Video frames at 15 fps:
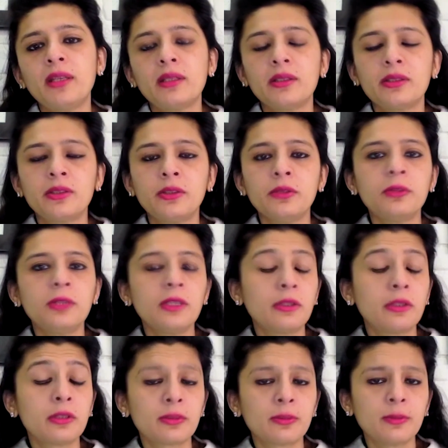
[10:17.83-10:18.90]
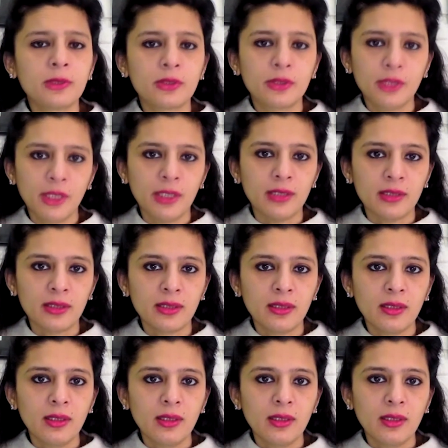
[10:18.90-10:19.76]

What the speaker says: is using Christmas trees.